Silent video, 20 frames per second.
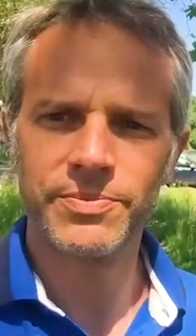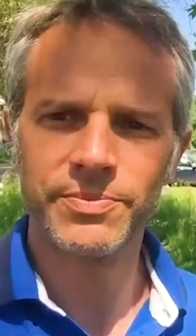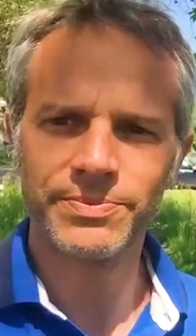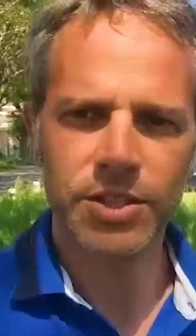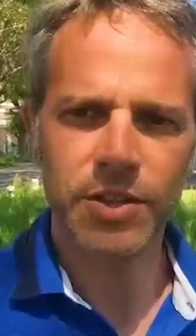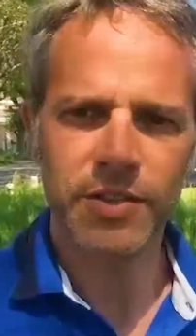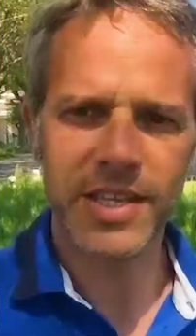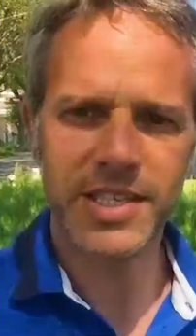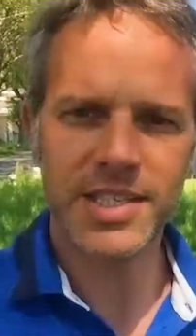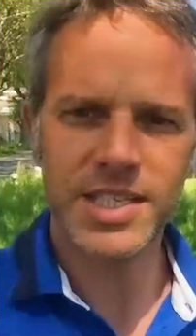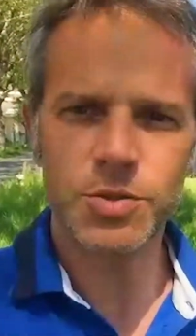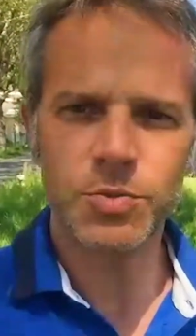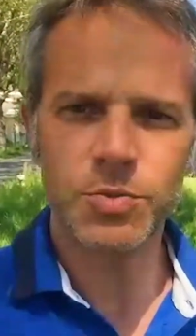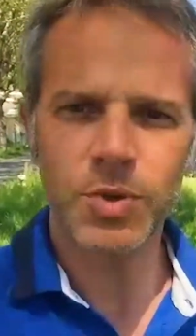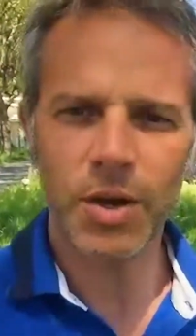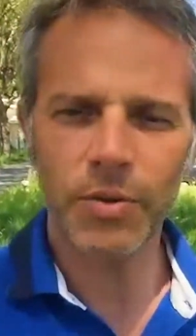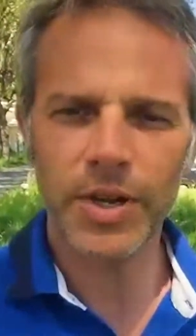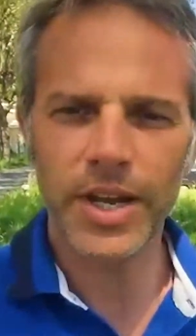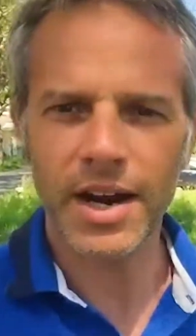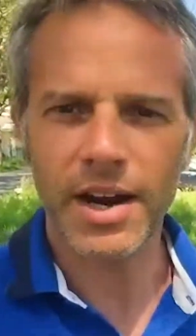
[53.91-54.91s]
So this is
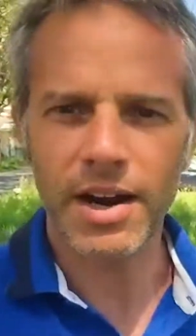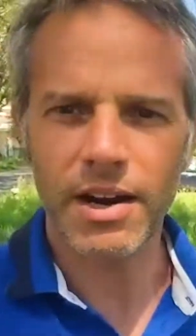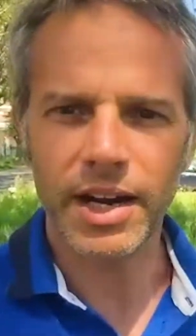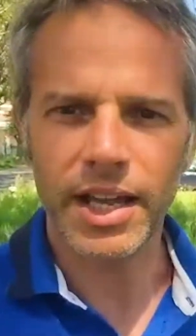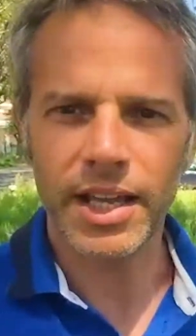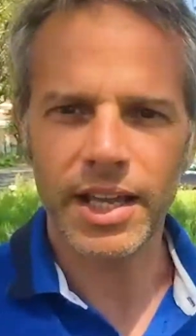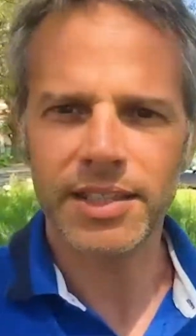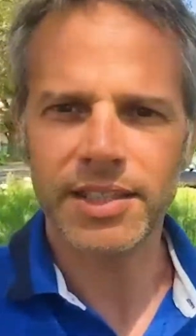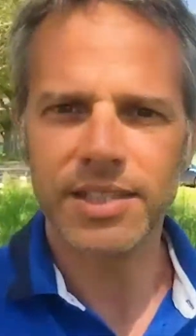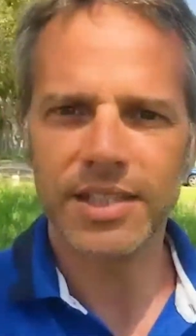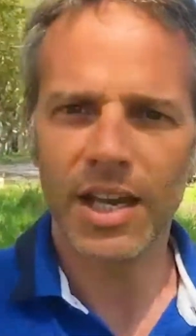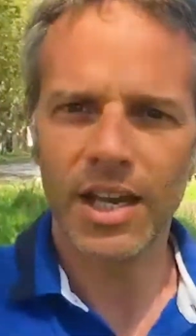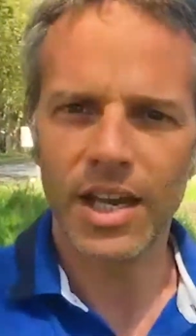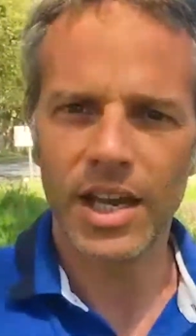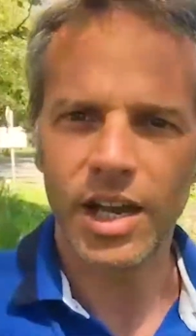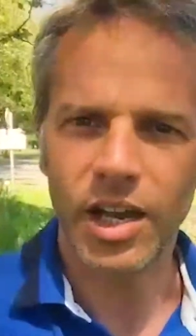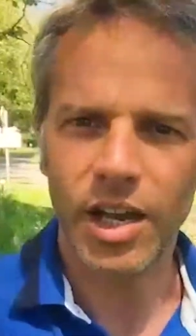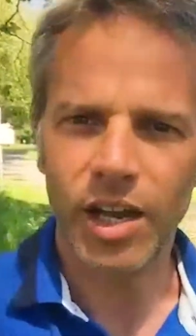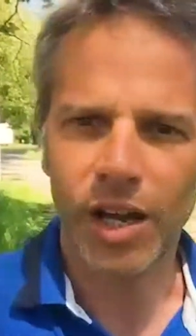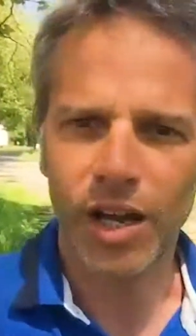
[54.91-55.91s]
where we are, and
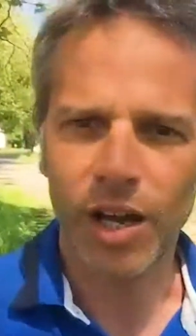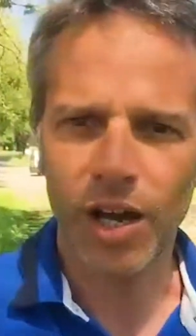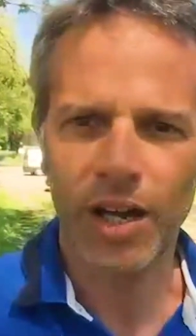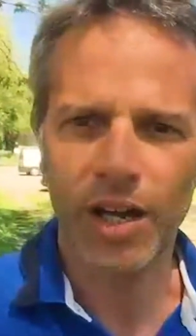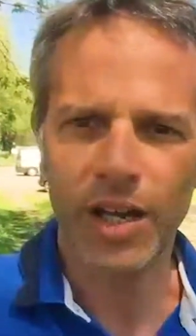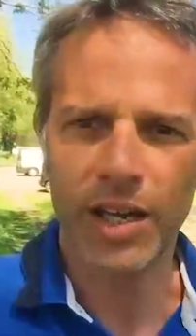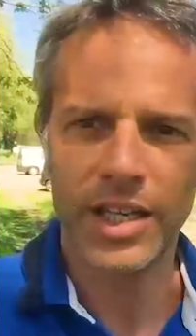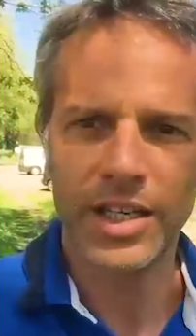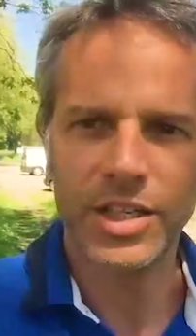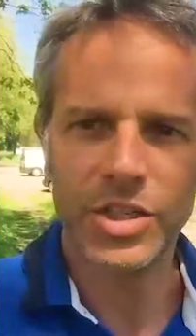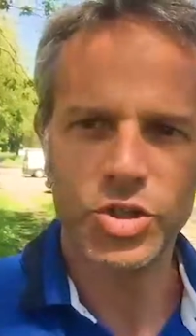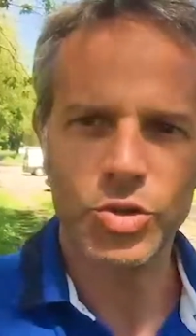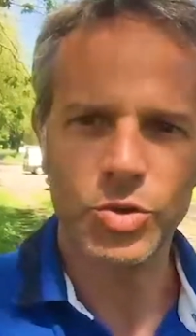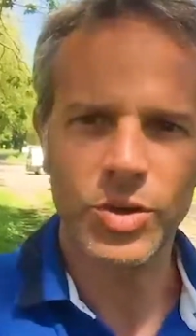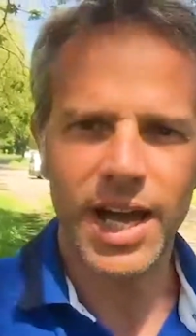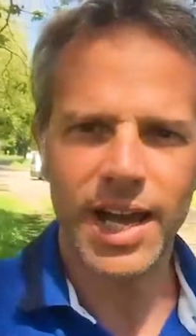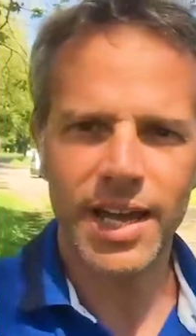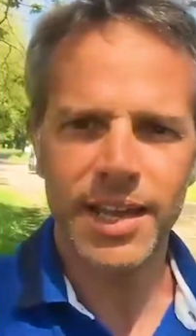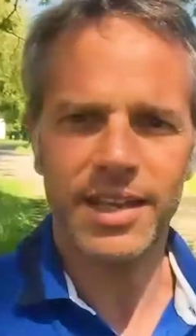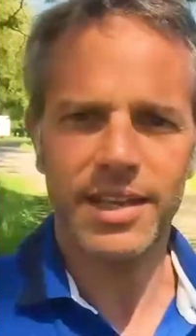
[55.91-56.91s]
in
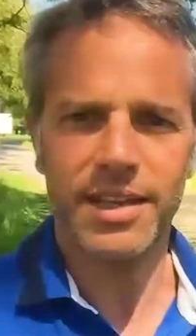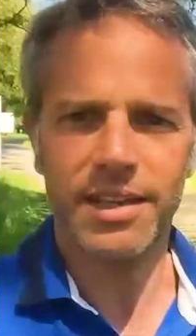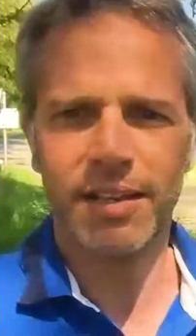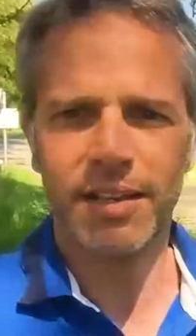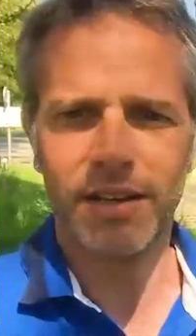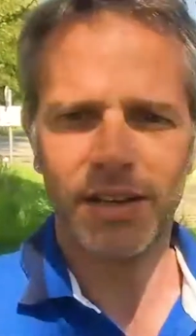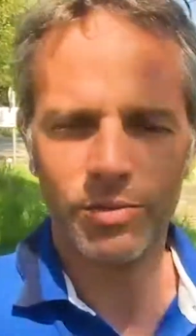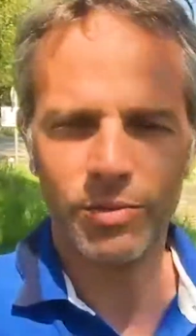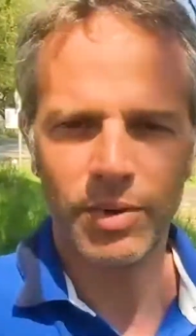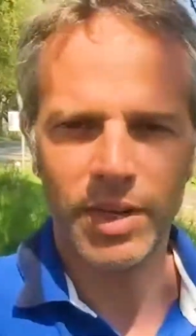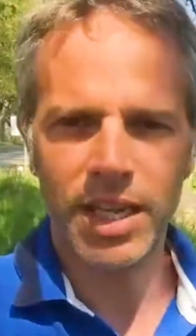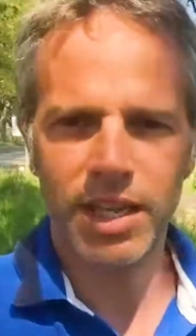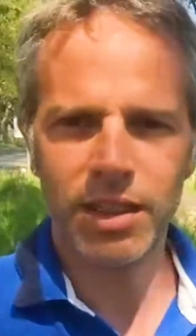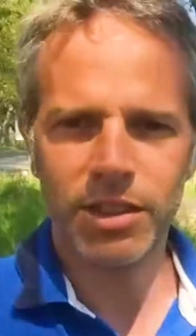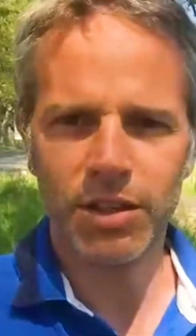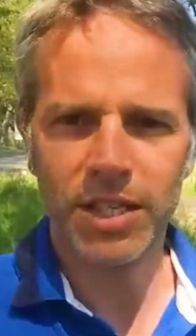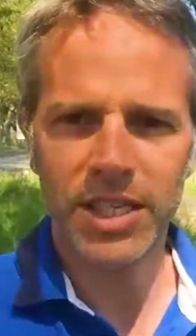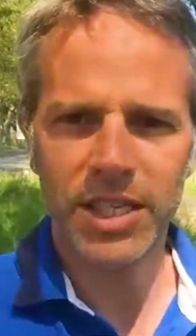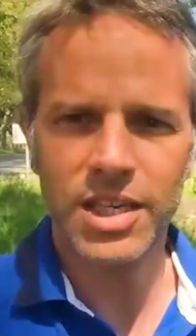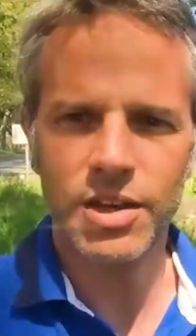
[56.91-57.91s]
July we get
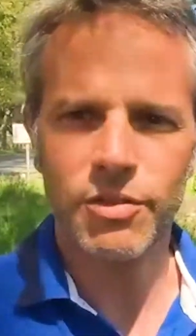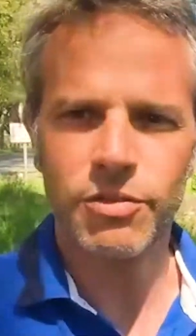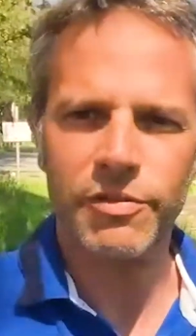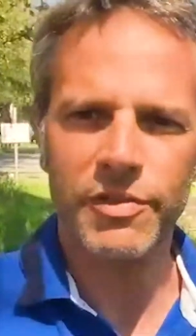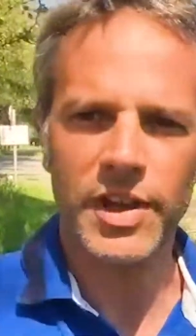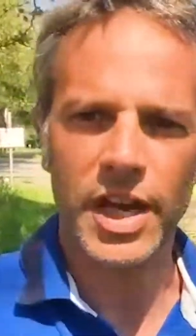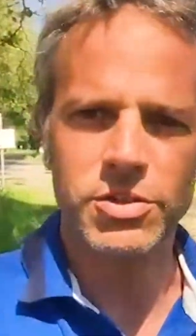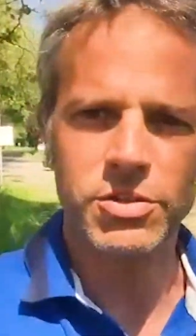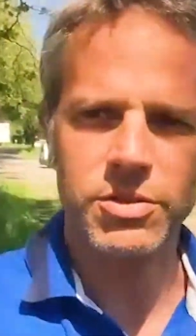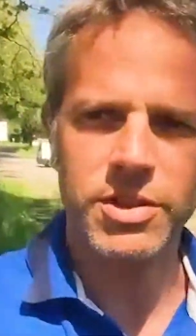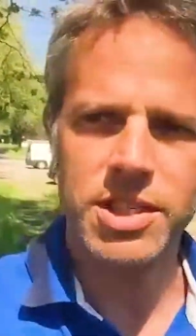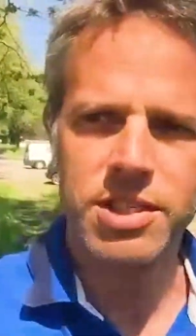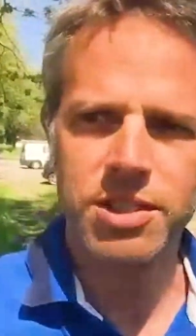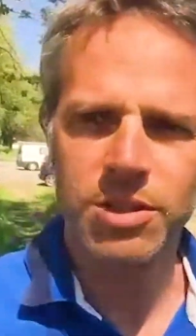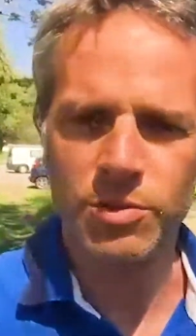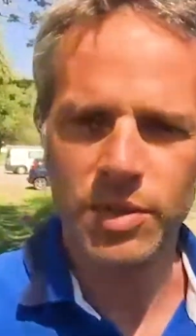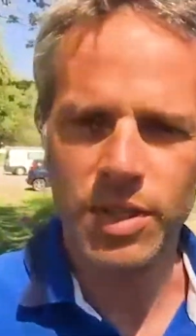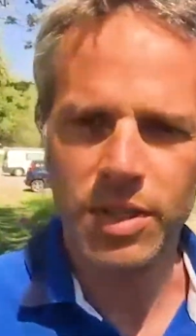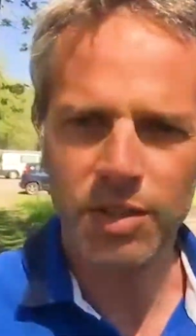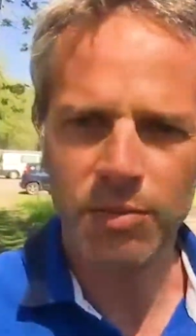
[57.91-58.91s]
the key of the factory,
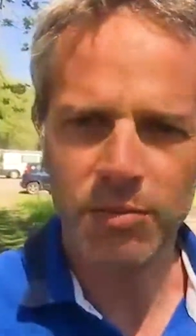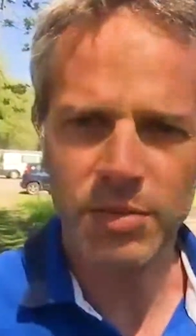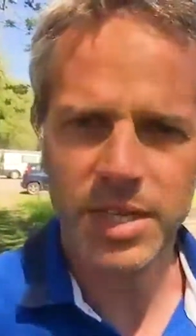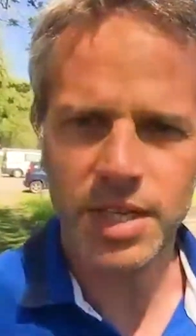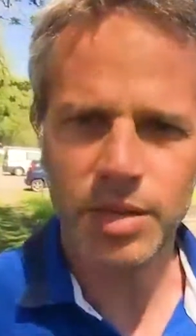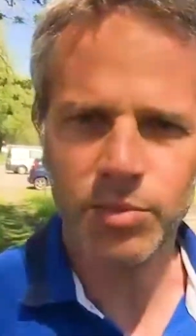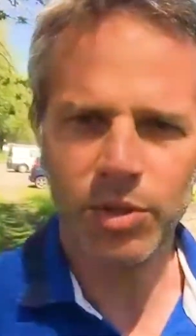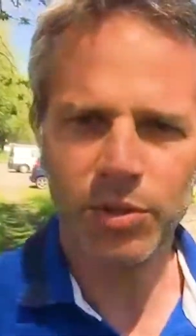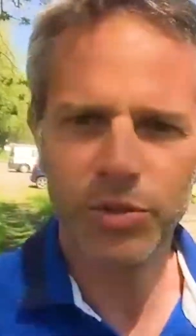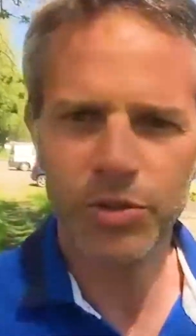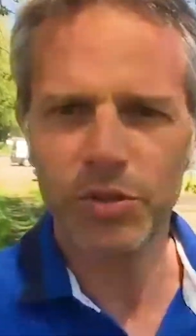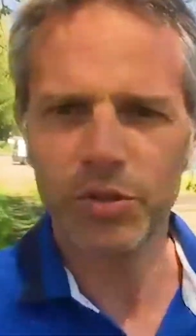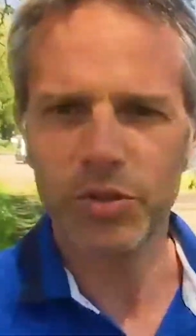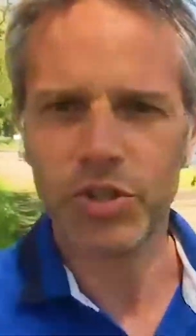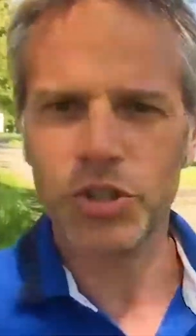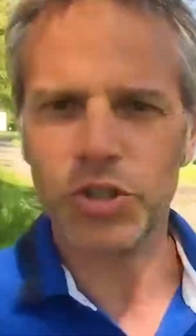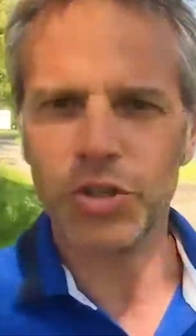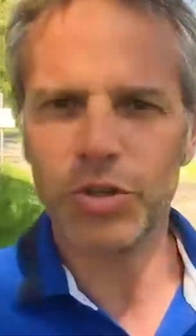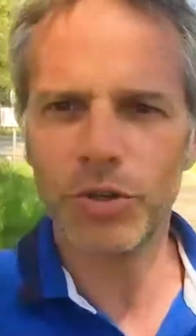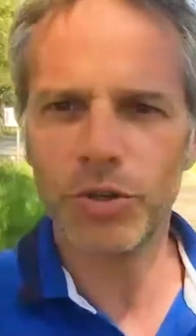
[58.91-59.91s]
so we're going to be able to
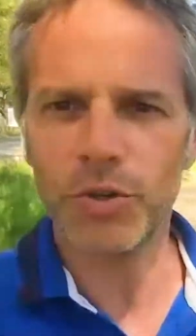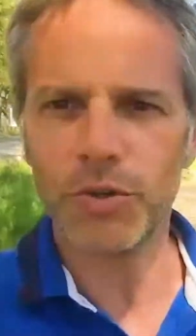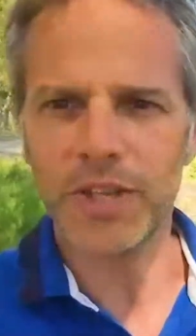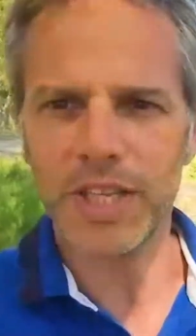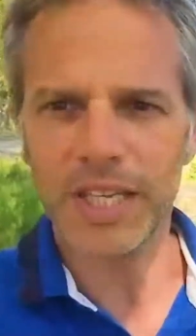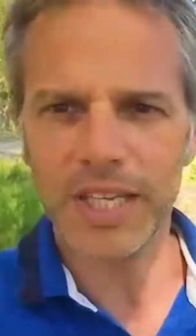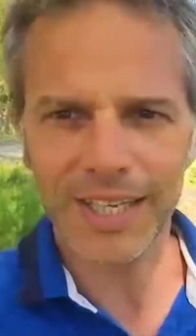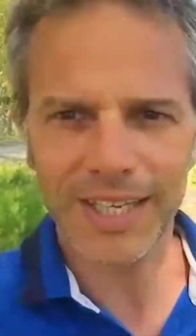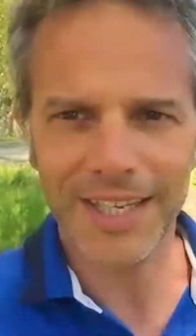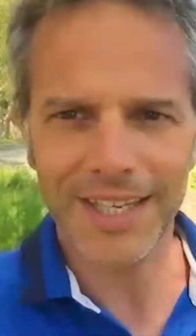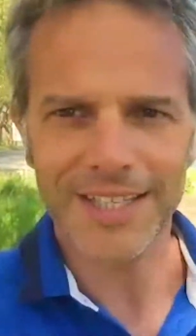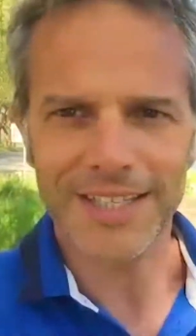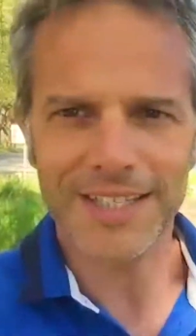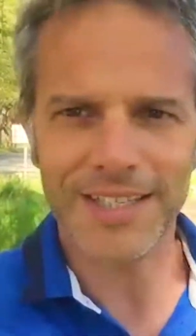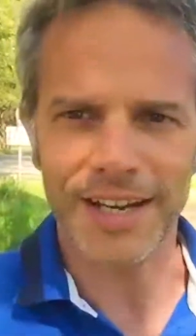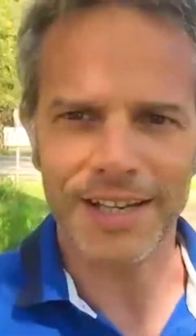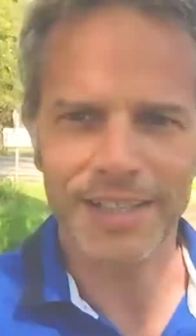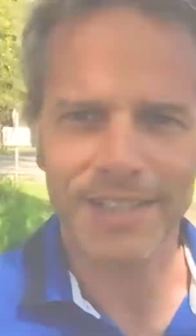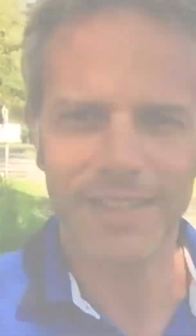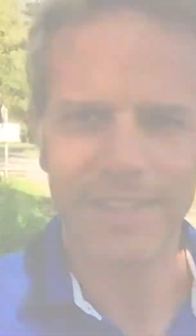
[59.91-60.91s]
show you the inside.